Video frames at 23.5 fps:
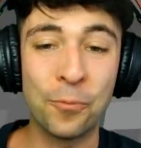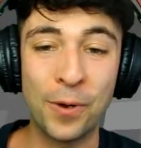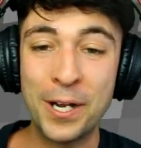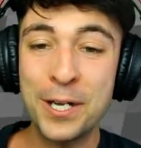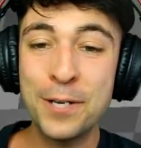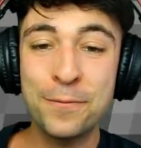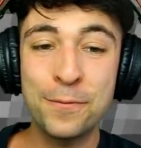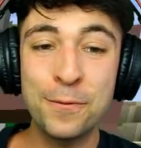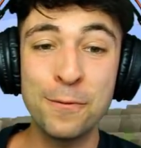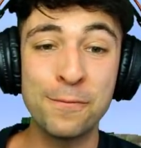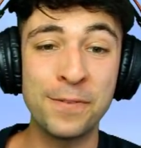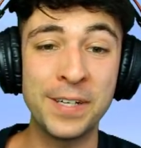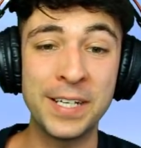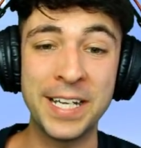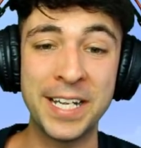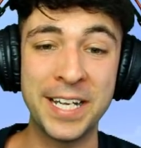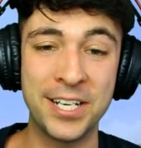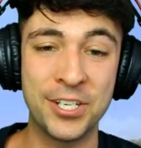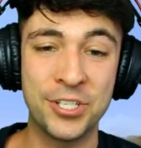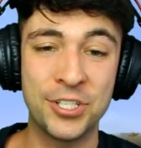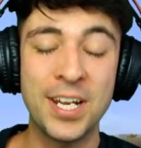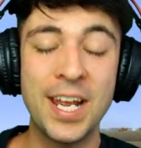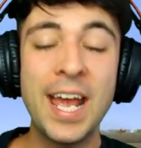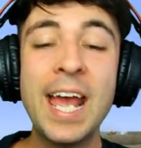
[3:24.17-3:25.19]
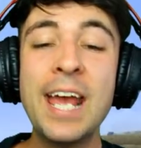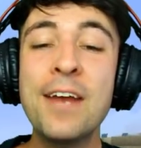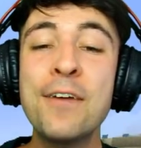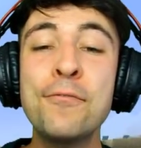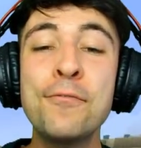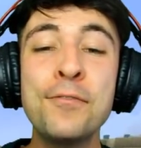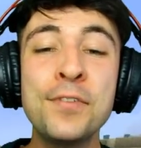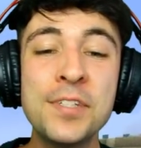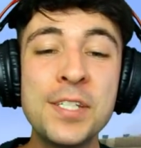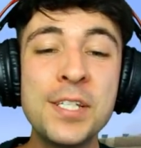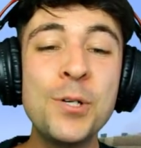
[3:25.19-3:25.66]
wonderful village.
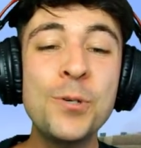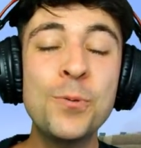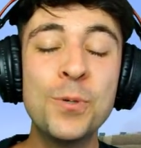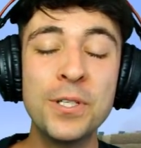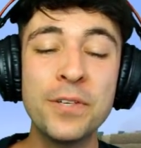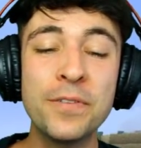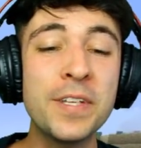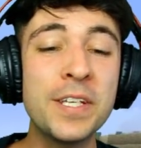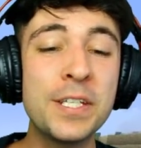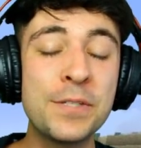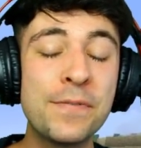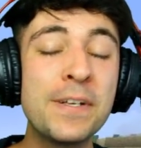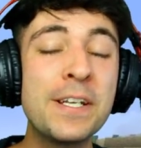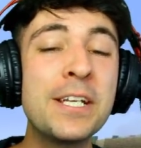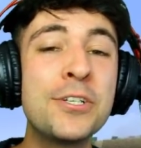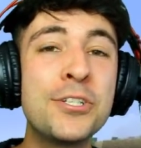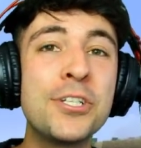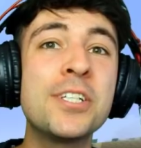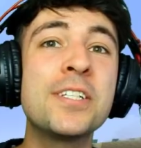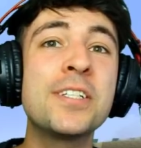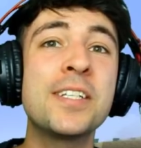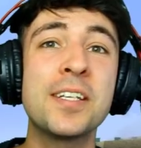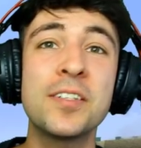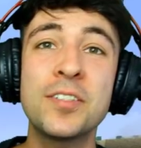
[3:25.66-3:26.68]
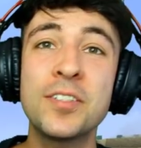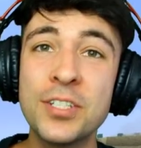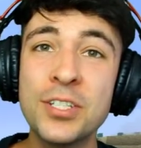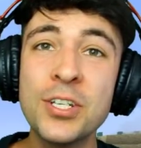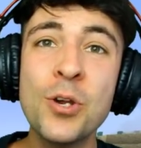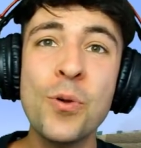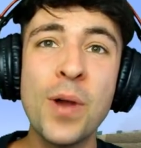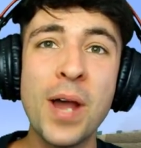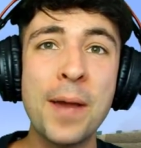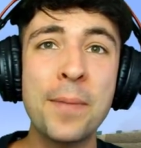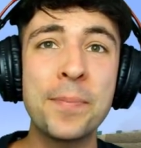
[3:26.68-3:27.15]
Every single one of these villagers is
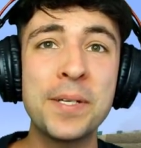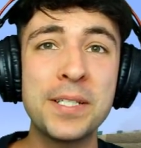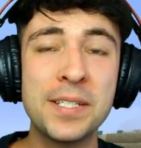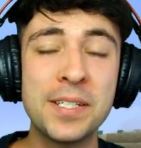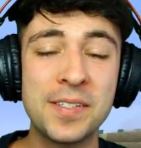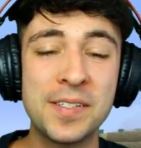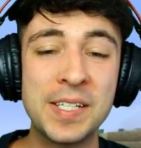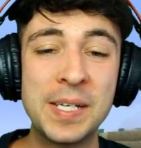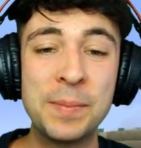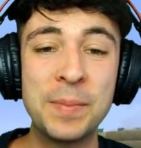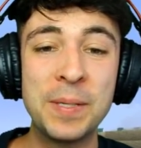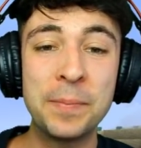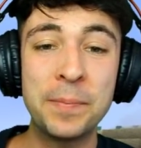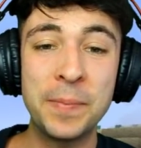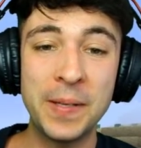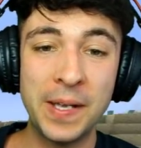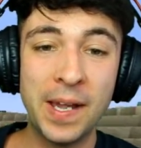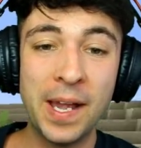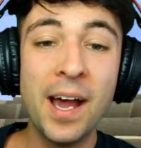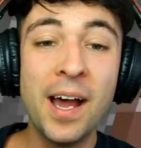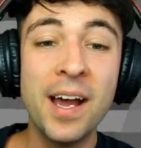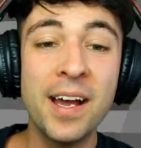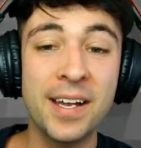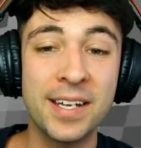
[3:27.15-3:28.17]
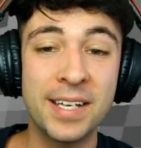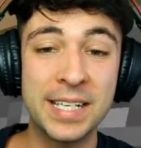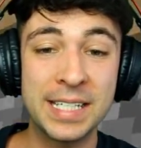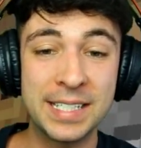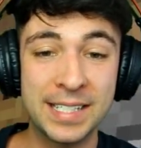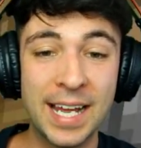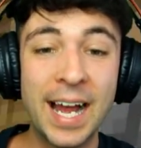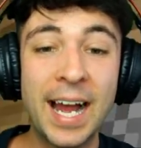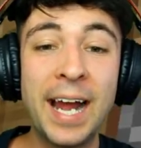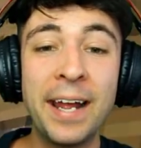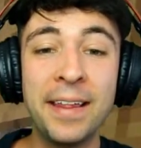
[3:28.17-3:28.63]
so happy to see me
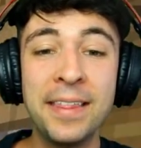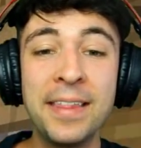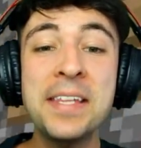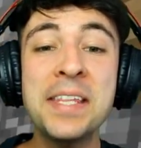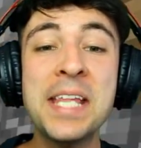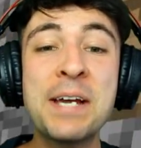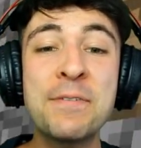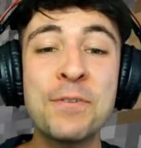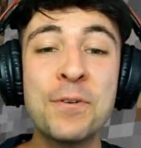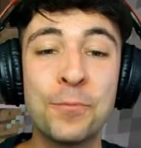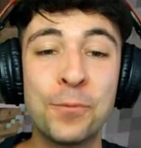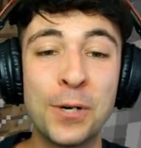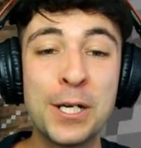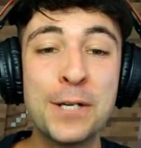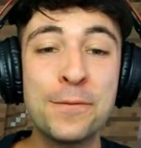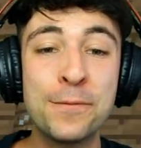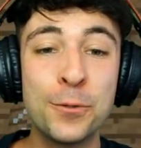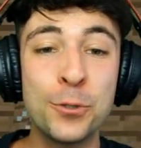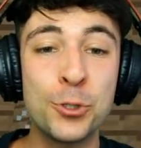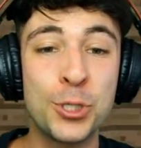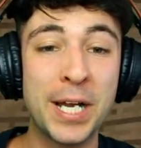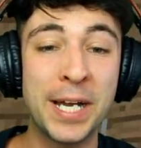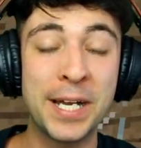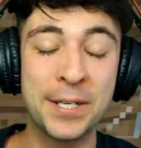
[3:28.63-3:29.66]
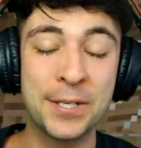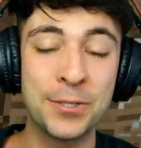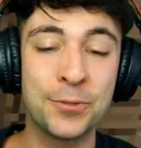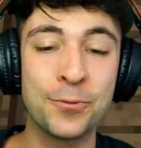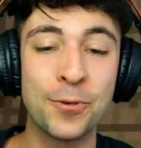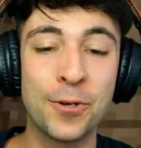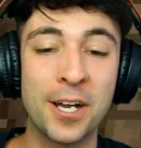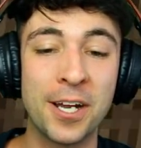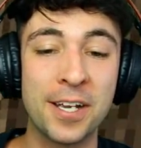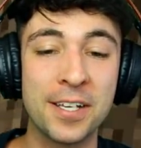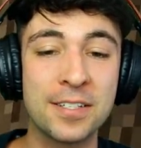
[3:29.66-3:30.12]
because I think they have a wonderful challenge
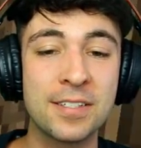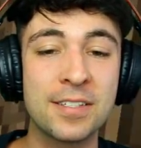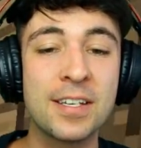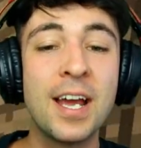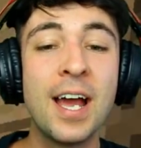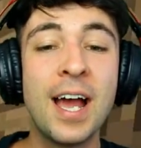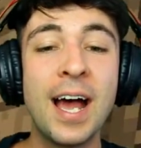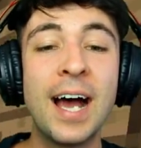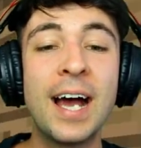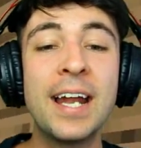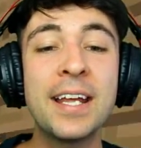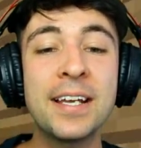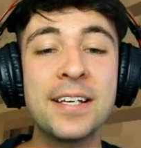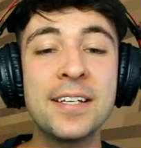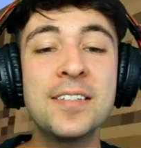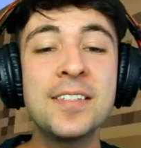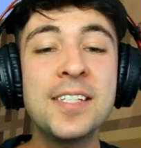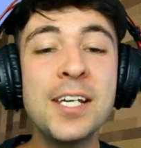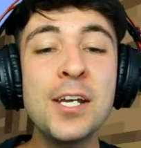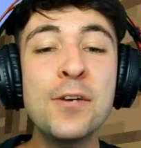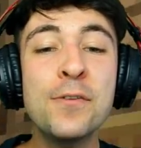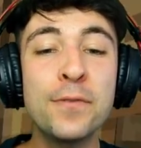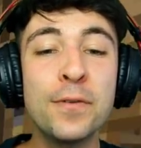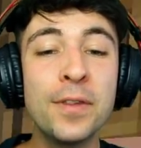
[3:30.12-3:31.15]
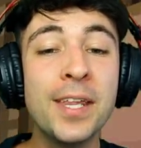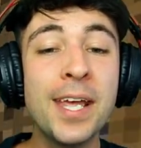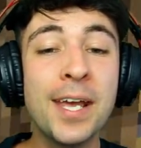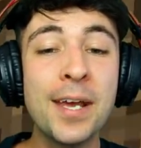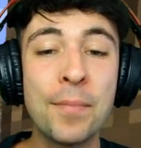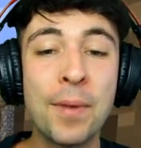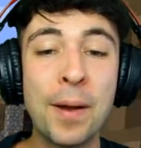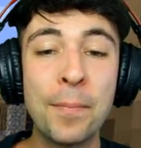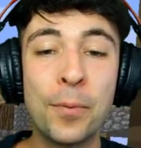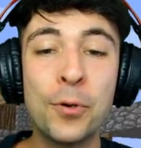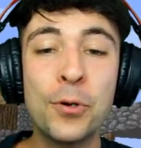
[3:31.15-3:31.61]
for us. And I can see over
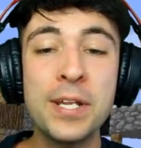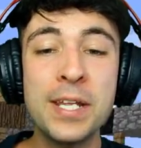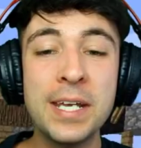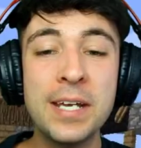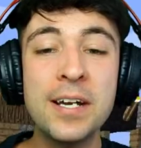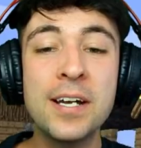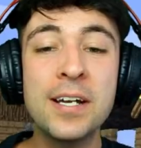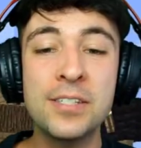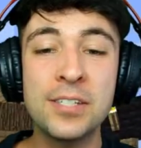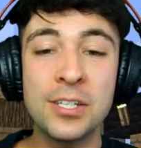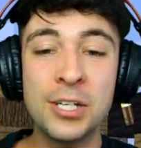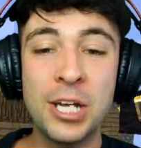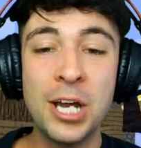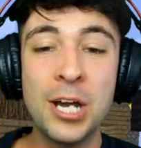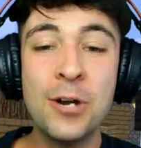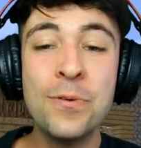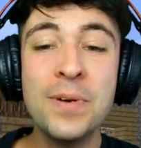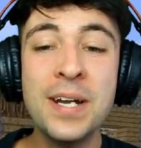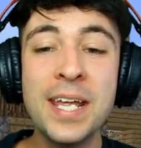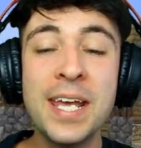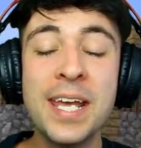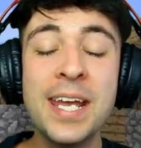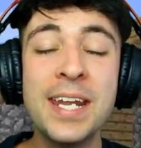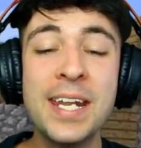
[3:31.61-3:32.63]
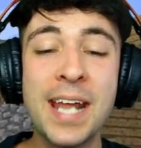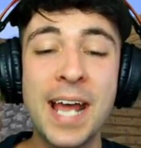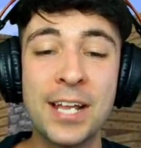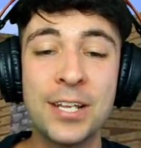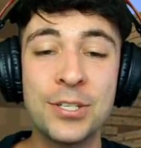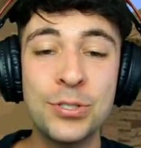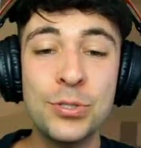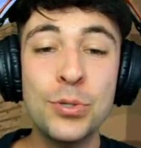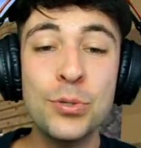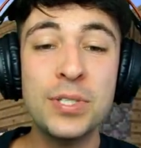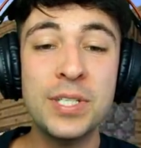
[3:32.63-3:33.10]
there, my bodyguards are going ahead
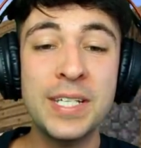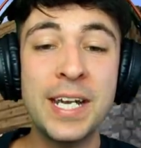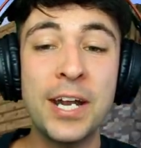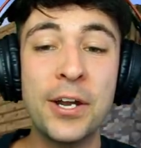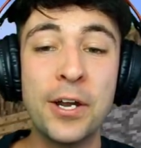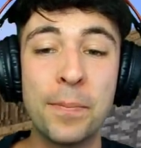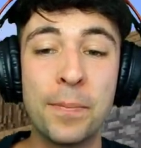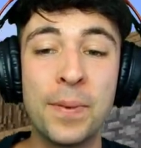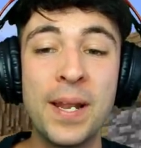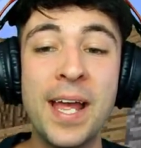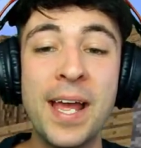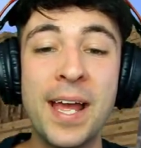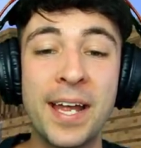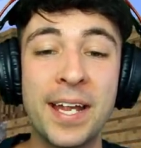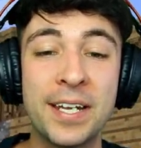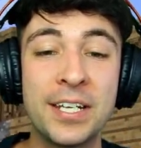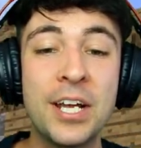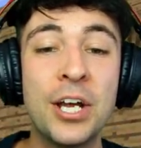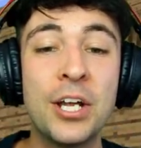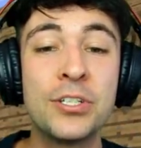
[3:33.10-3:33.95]
and sorting out a plan